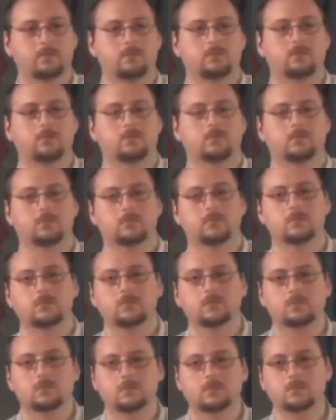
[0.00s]

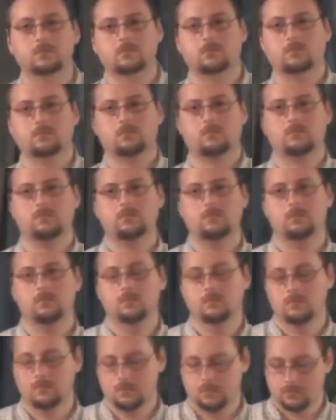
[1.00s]

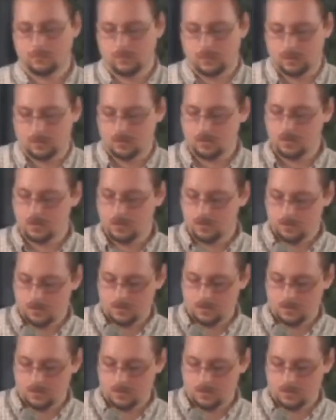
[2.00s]
Nothing is said.